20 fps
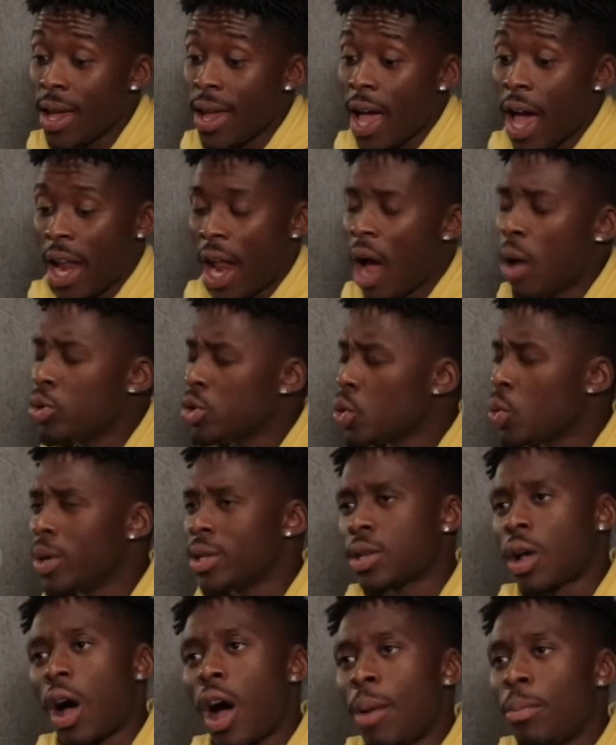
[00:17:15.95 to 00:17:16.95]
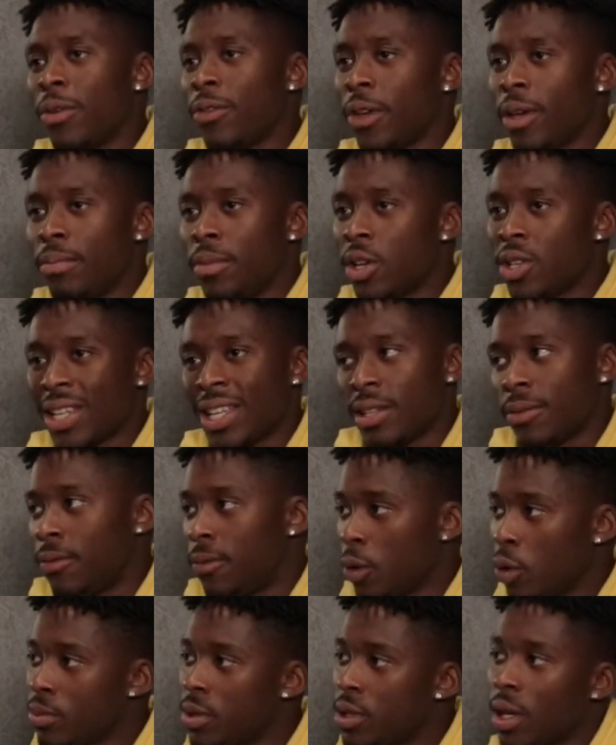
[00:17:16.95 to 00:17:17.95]
And I was always calm with him because I did
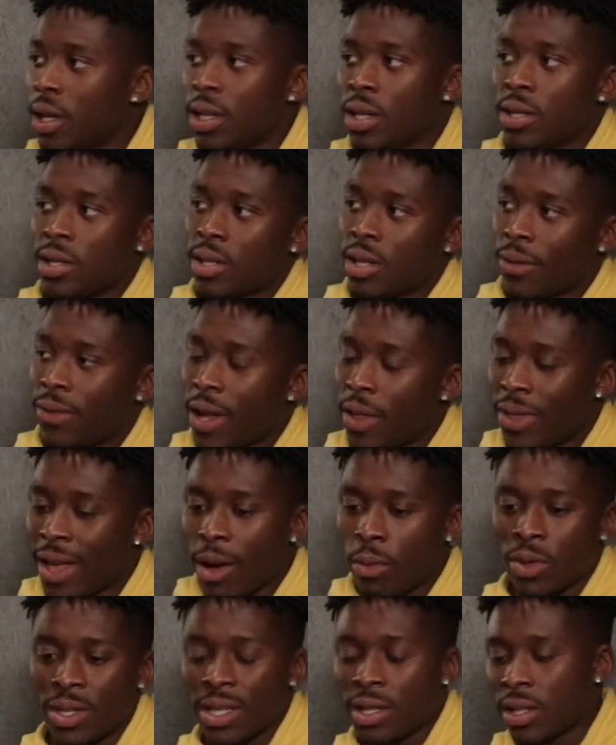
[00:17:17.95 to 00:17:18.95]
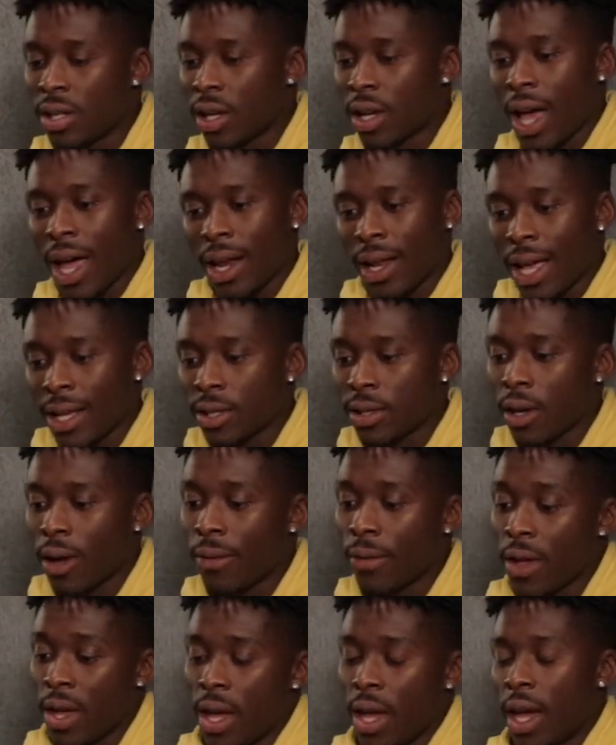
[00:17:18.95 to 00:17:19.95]
film studies and stuff like that, was into kind of that
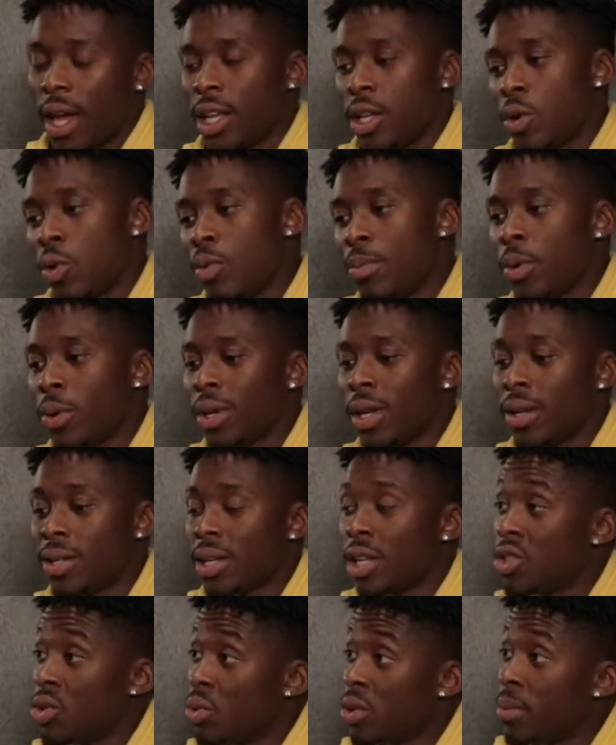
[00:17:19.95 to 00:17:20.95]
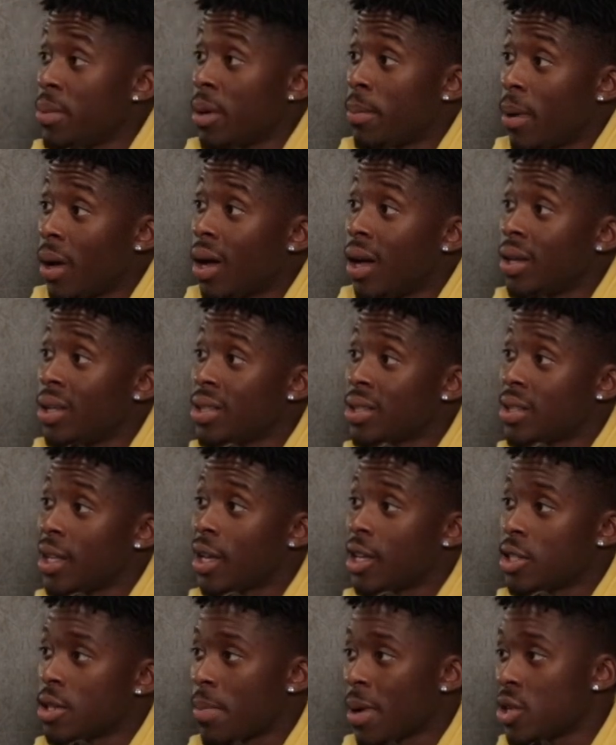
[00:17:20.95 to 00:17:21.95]
stuff. And he called me one day, he was like, do you want to be a part of this?
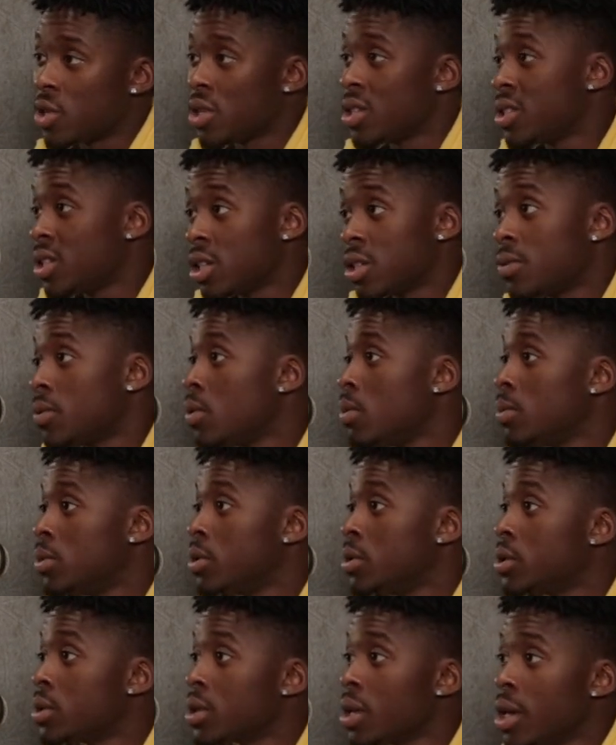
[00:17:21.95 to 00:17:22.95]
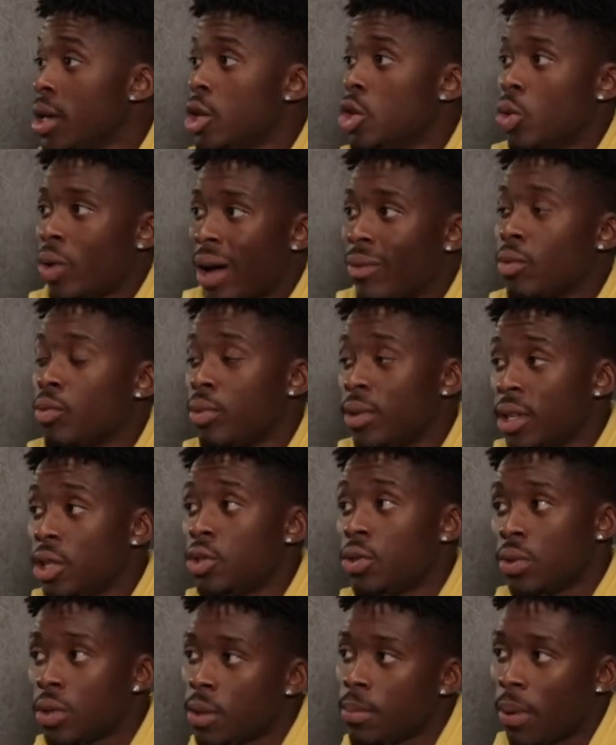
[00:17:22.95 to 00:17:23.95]
Like, it's a bunch of the sixth formers, you'll have a really
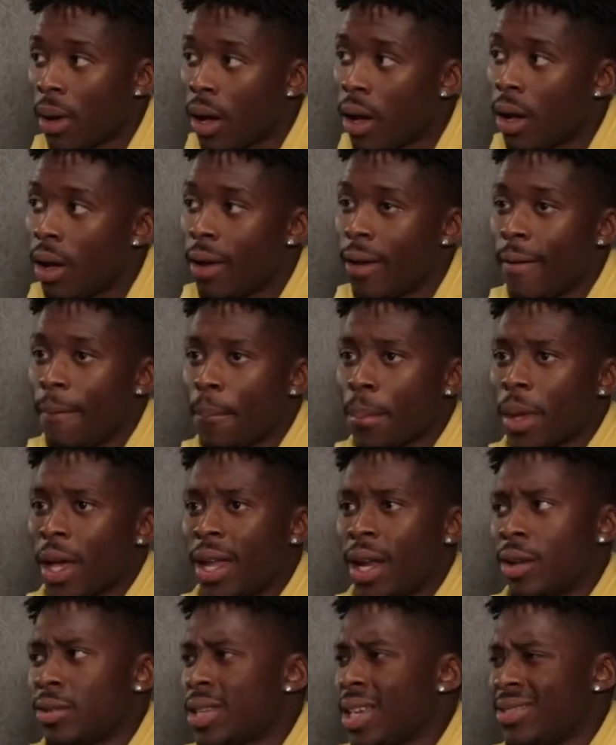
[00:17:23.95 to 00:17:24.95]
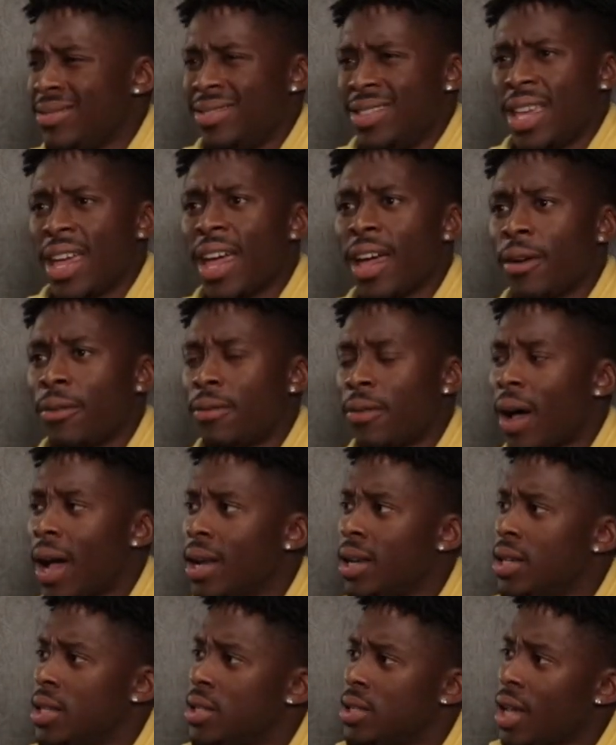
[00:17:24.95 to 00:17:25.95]
juicy part. And I was like, yeah,
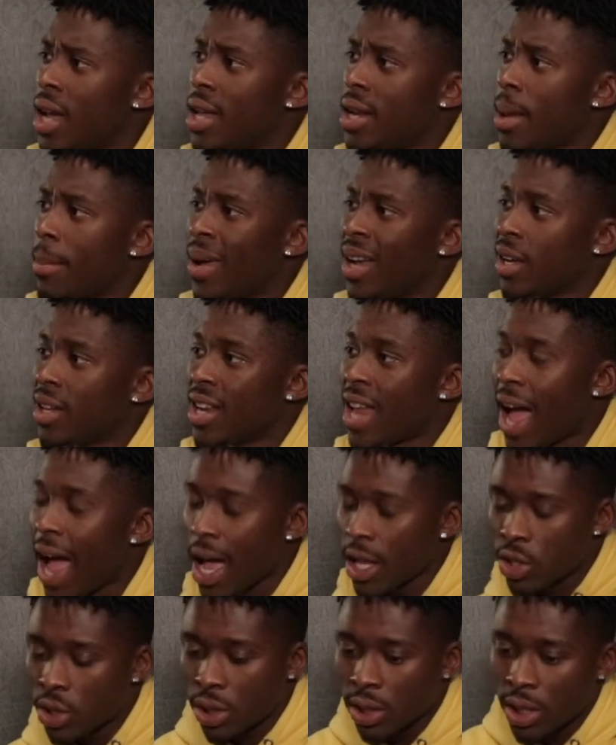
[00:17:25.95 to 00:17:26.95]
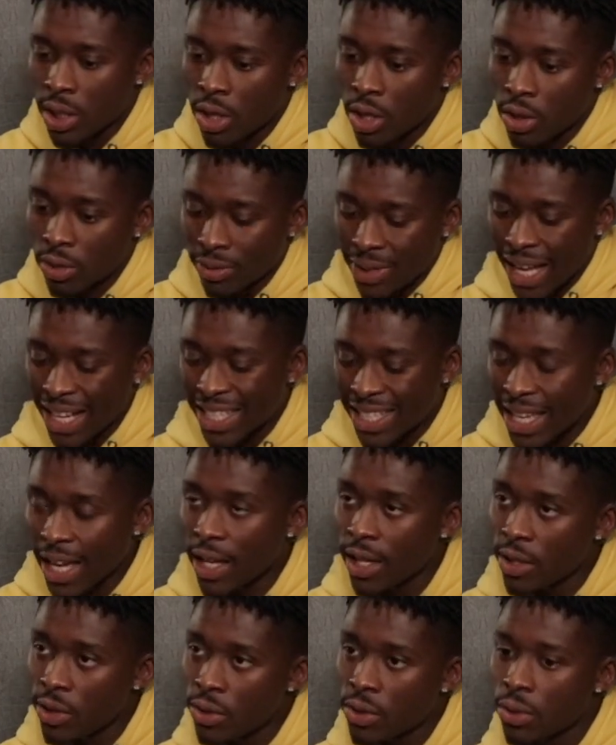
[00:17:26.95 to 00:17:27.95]
finally, something that man can actually like get
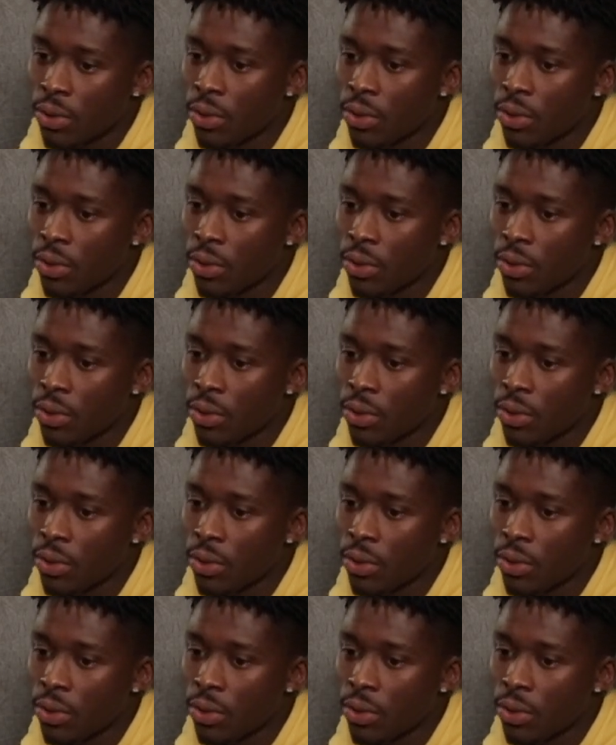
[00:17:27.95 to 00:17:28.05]
into.